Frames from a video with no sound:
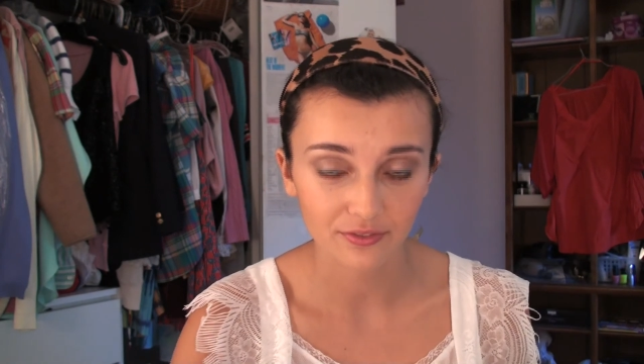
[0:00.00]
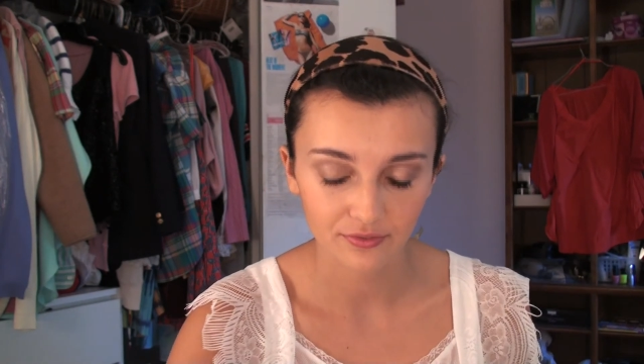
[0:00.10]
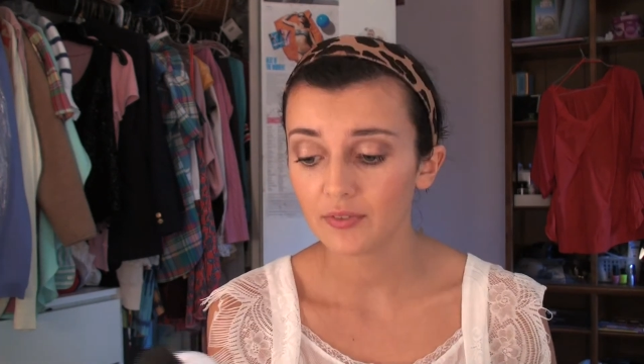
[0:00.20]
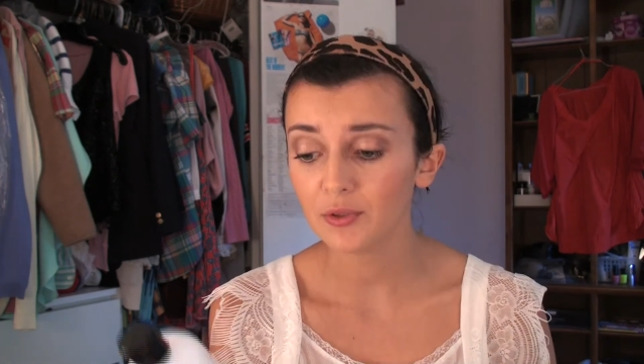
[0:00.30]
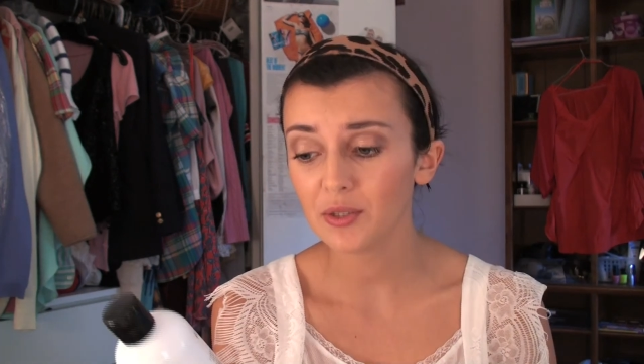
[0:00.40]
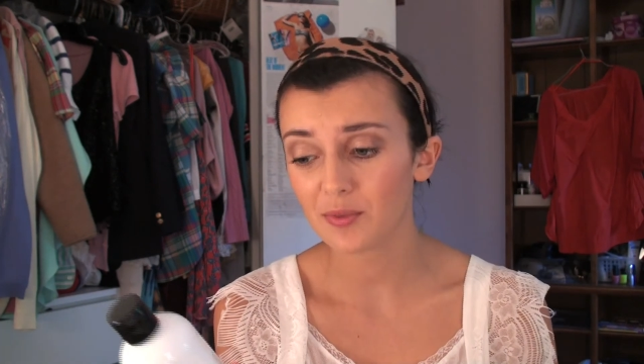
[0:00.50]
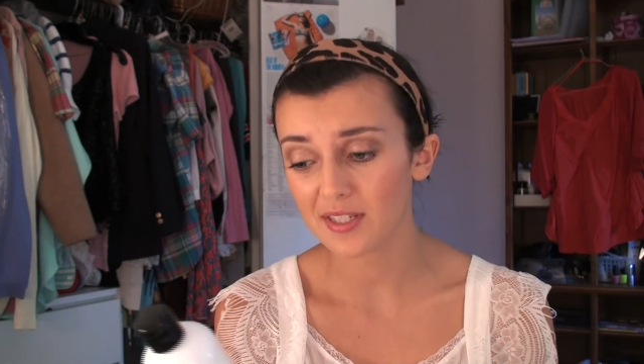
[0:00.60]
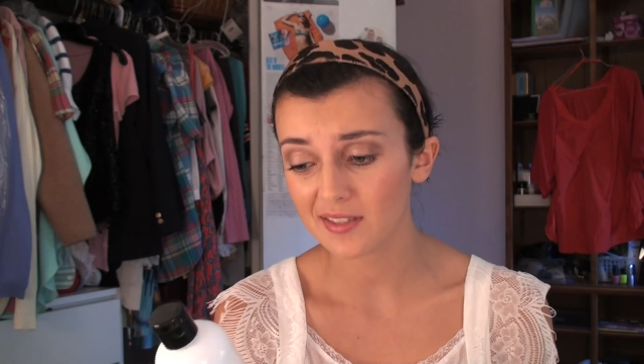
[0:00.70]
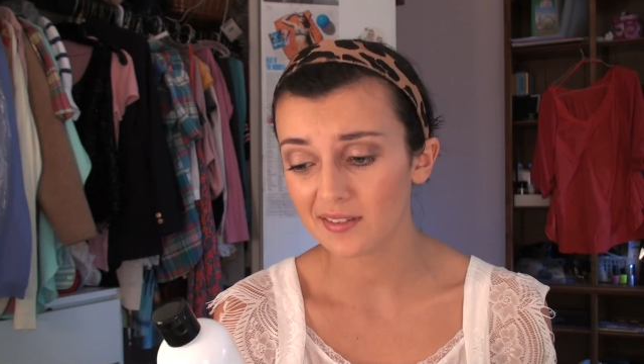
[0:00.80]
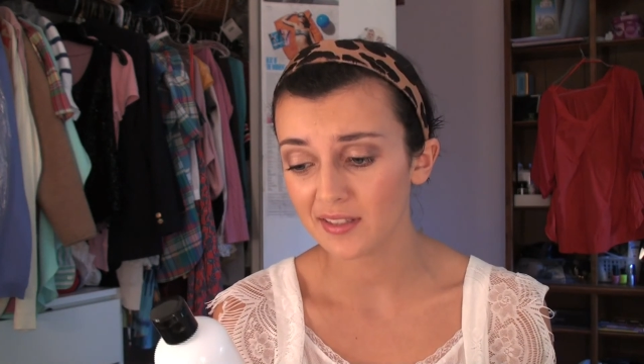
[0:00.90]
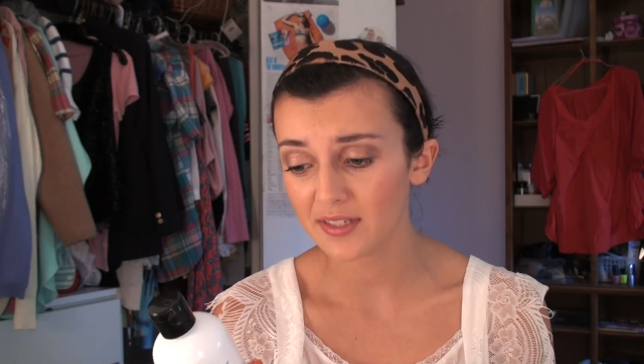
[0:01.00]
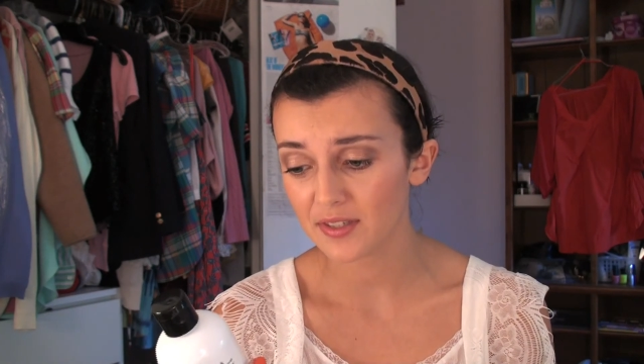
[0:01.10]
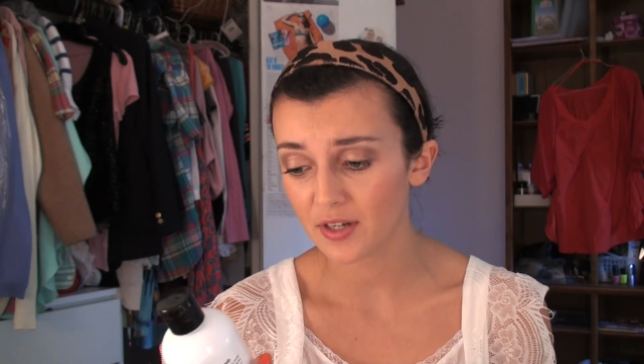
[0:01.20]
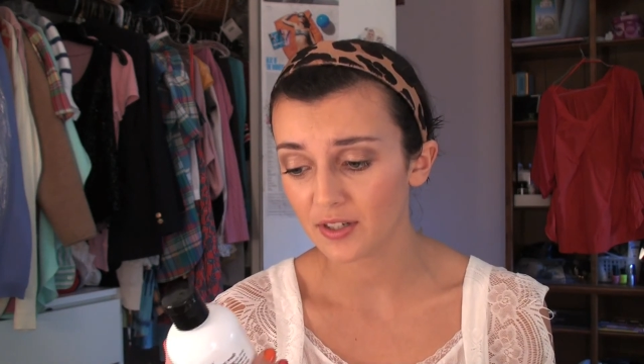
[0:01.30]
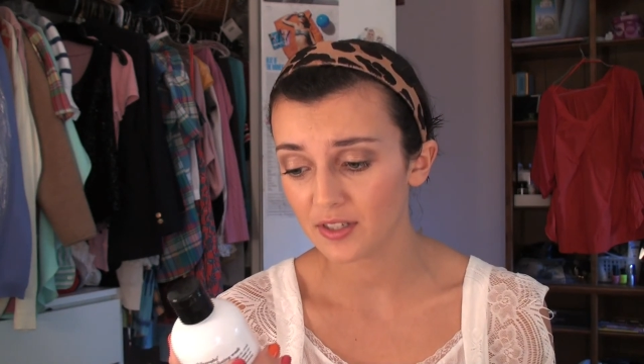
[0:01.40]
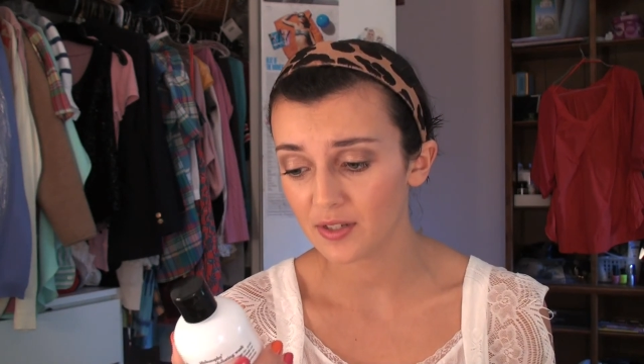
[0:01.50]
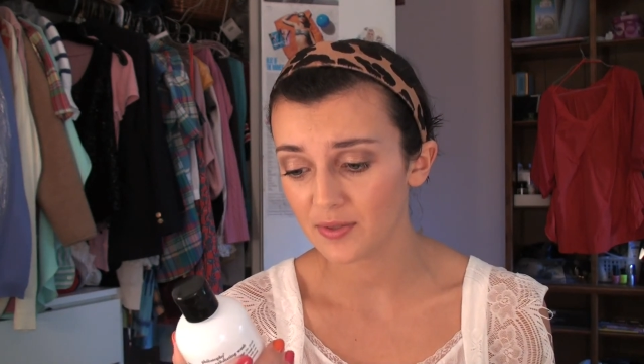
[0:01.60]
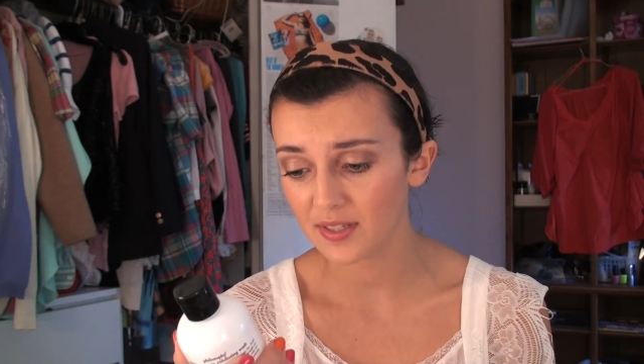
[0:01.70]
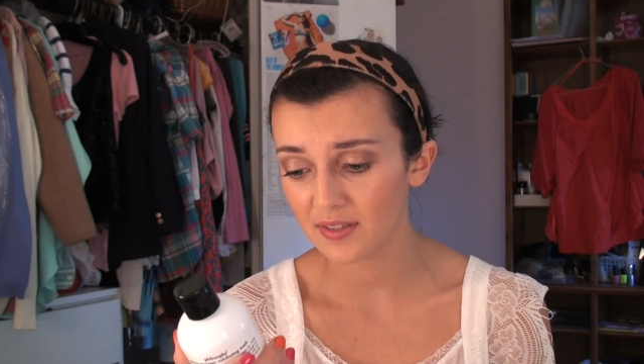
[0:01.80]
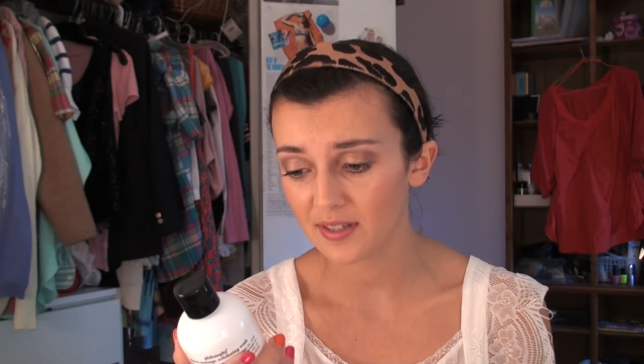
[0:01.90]
I've only recently started
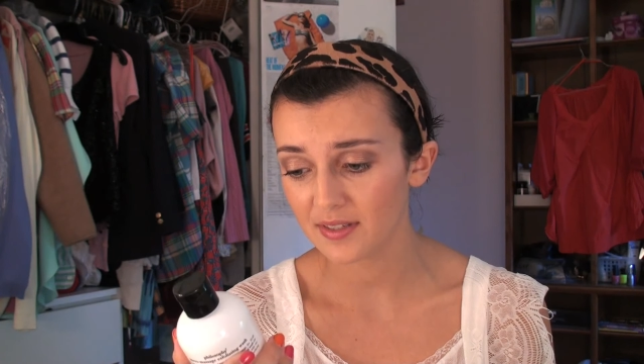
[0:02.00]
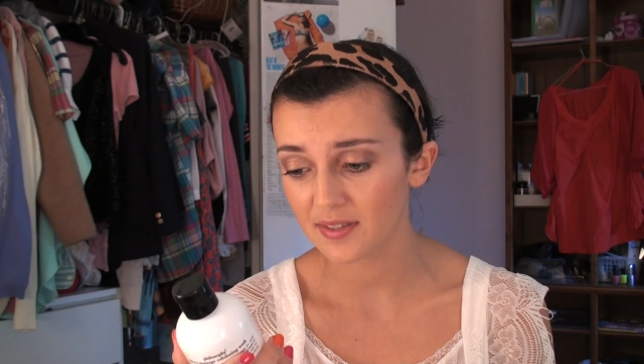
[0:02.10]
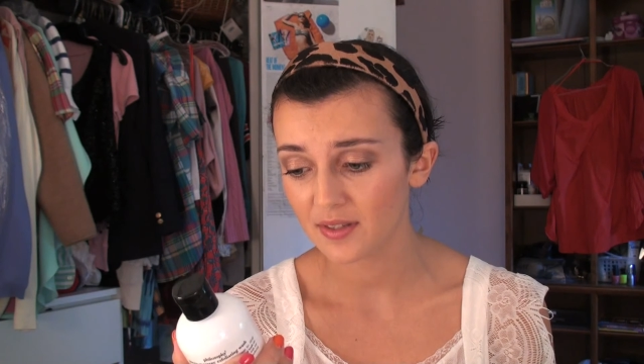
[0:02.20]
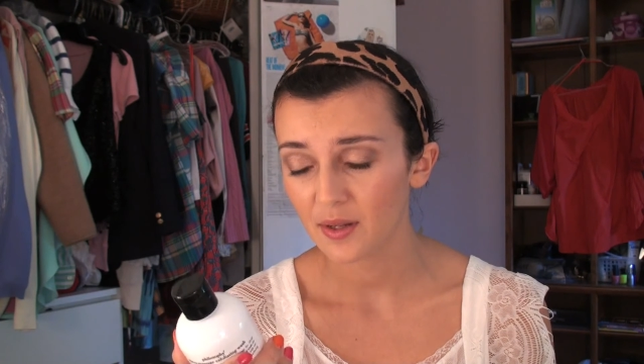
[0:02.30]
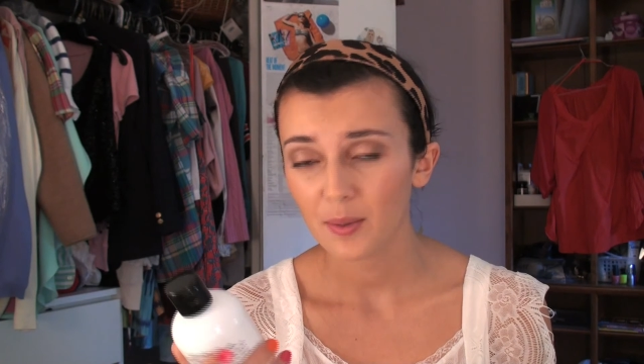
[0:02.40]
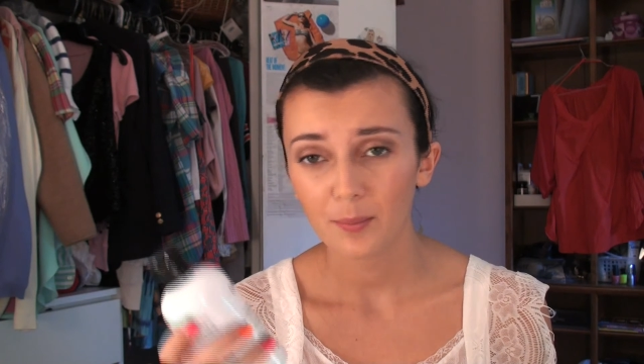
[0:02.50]
using this,